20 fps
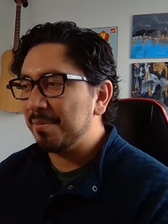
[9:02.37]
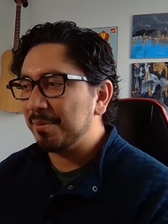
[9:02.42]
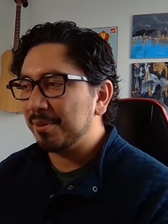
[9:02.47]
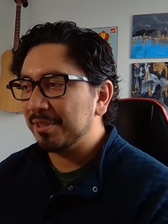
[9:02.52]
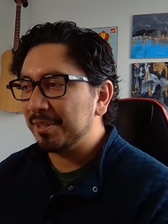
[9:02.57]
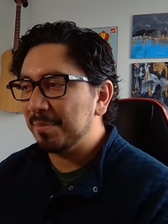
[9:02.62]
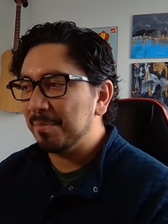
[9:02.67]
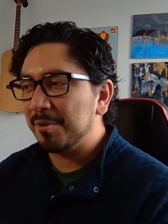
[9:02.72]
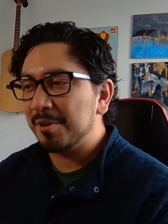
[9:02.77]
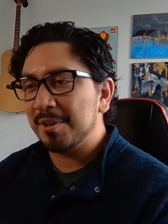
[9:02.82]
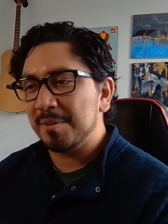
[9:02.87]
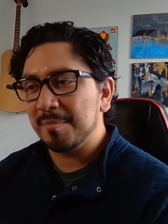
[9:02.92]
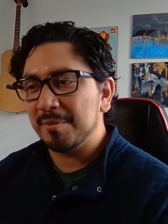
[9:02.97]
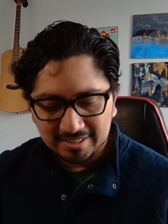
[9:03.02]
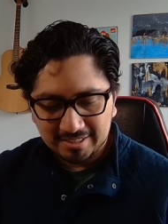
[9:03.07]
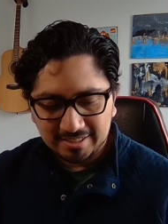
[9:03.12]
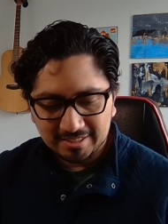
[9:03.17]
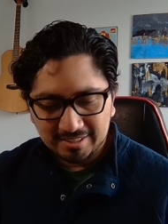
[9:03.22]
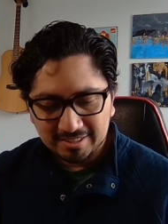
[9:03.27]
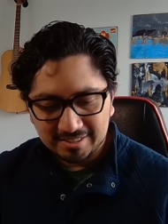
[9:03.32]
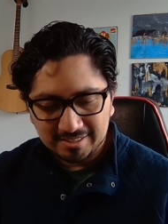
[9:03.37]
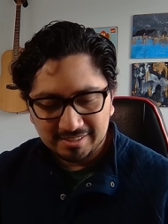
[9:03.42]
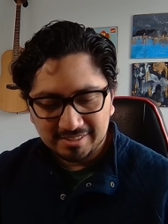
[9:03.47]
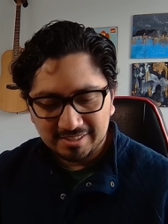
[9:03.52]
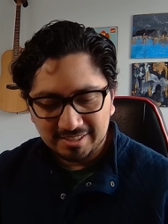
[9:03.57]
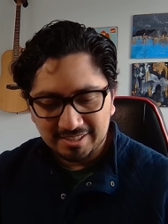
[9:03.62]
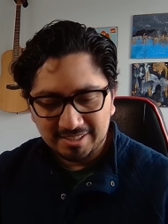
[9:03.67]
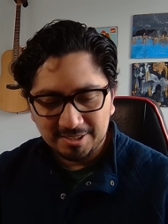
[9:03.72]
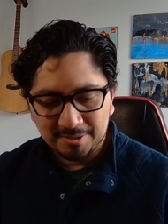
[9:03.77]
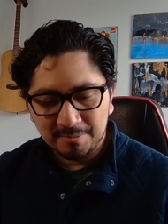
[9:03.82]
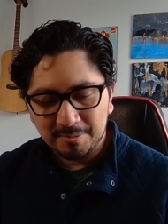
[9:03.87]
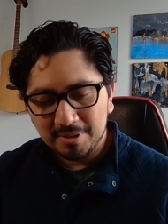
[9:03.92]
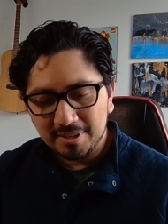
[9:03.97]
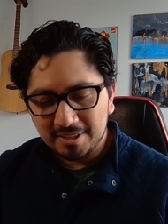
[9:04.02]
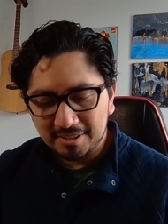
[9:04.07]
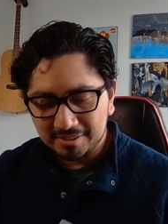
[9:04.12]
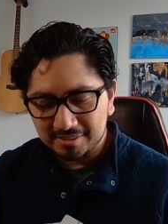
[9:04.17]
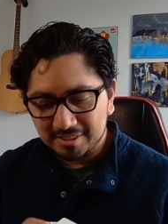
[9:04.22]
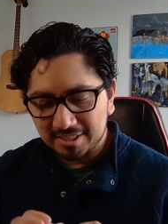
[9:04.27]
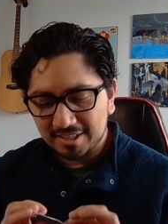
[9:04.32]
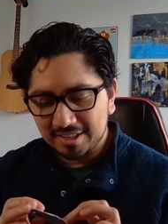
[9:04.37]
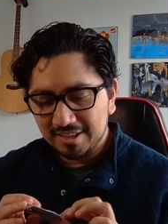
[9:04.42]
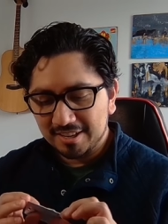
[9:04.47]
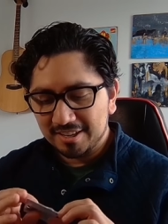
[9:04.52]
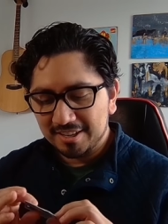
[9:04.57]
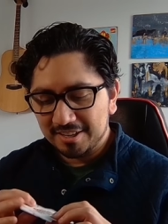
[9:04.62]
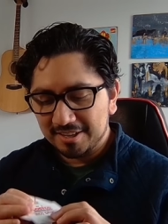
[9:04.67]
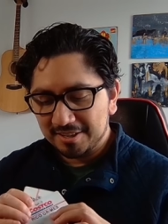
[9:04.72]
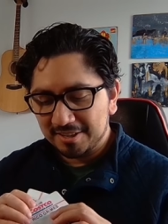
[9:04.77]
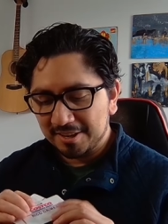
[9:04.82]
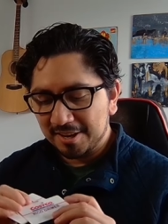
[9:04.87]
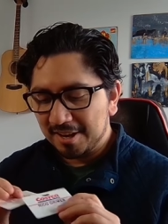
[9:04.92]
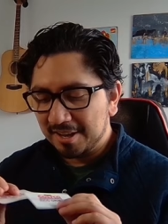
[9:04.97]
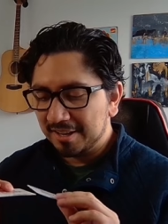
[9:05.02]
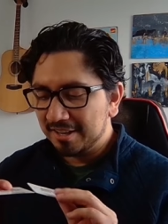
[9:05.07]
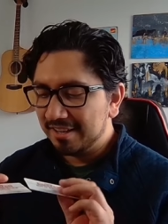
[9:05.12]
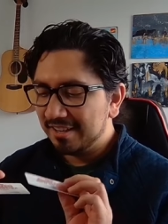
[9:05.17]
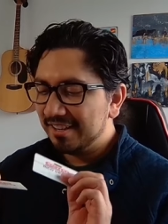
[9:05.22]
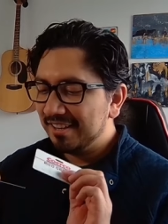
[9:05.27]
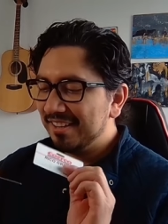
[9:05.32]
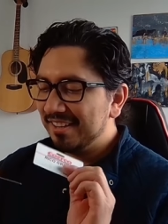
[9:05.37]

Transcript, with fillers: worked the morning merch. Let's see what else I got here. I got